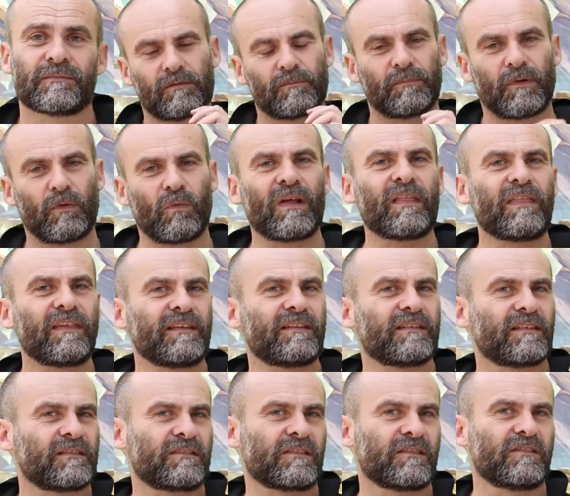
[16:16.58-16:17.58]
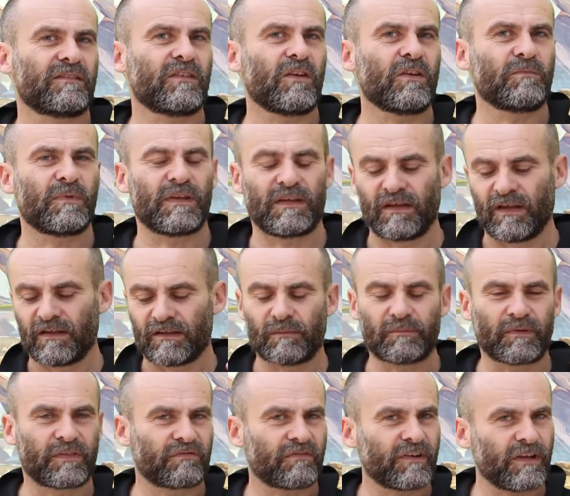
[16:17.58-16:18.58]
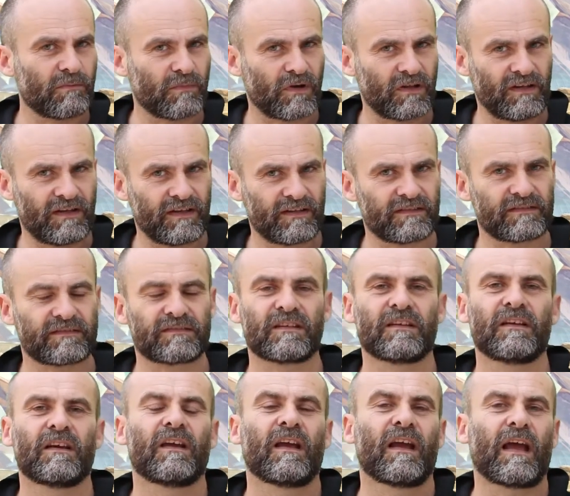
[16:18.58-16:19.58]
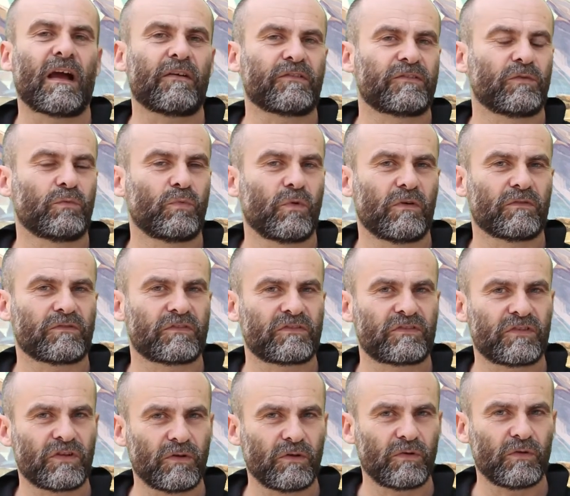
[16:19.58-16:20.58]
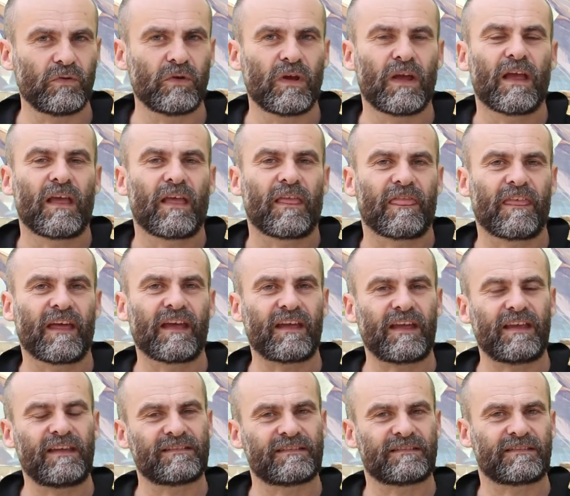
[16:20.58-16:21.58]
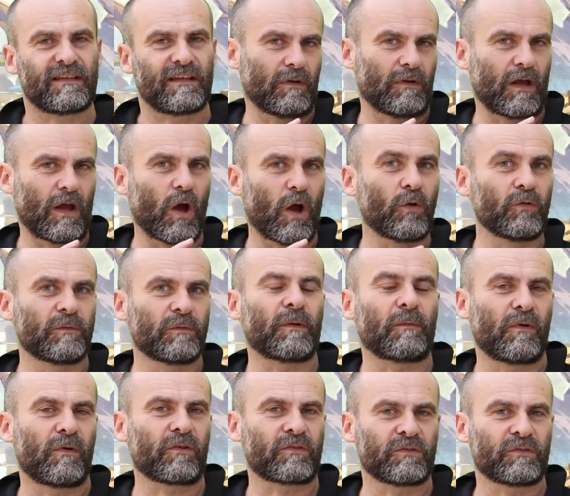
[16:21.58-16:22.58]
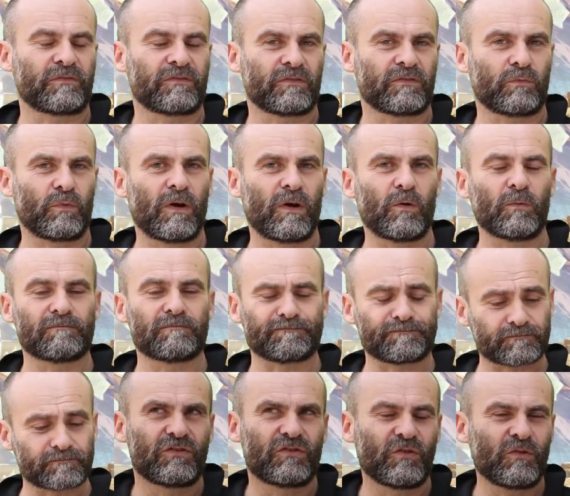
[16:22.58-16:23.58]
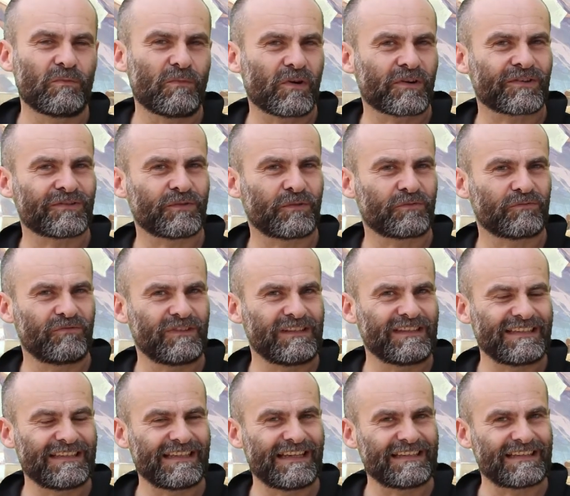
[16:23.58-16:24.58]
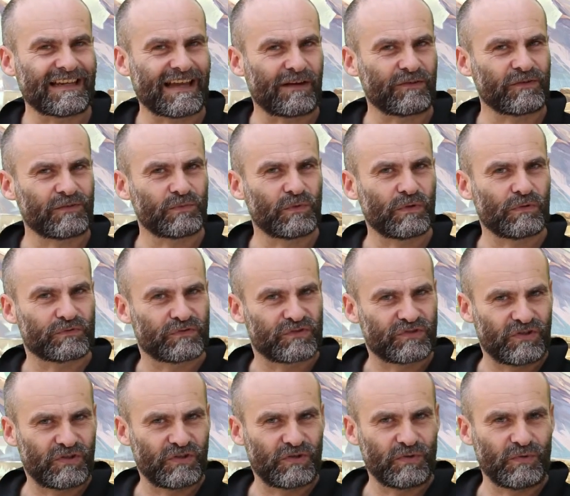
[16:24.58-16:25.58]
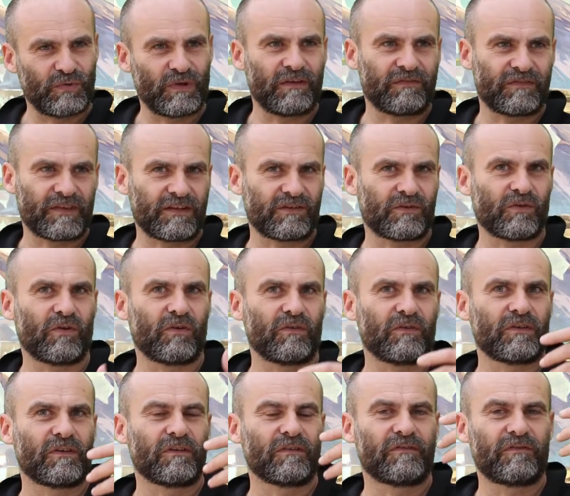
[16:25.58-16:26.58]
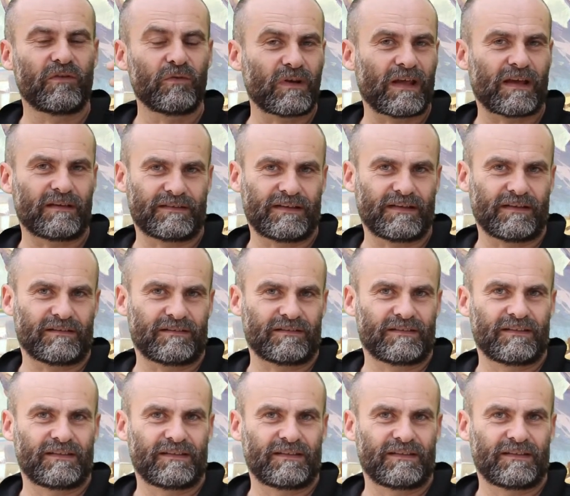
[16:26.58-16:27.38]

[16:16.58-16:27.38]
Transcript: But one thing that does concern me, number 3 on my list, Outer Worlds 2, that is owned by Microsoft as well. Do Microsoft really need Outer Worlds 2 if they've got Fallout now?